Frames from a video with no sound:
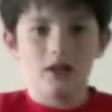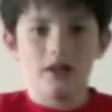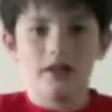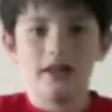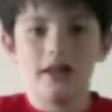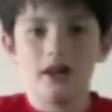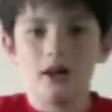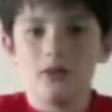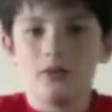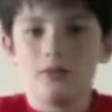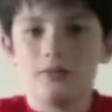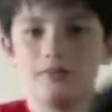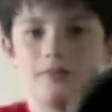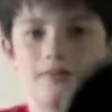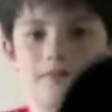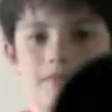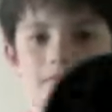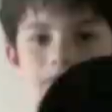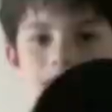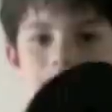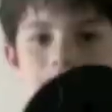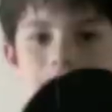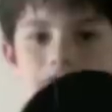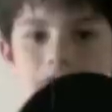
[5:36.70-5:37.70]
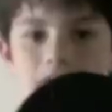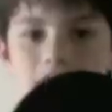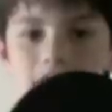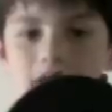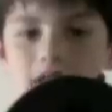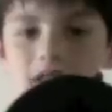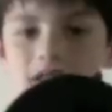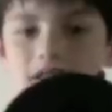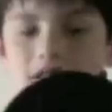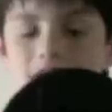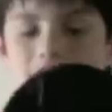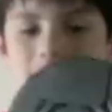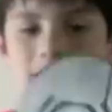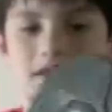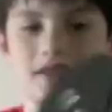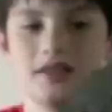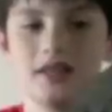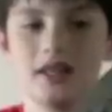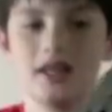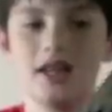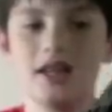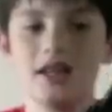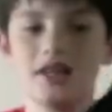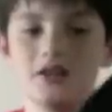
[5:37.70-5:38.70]
Now,
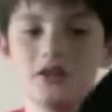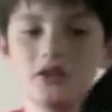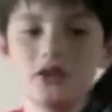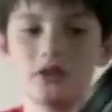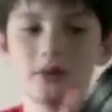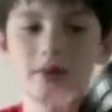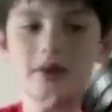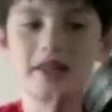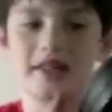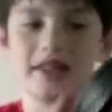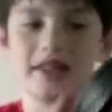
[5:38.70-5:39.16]
this is not a mid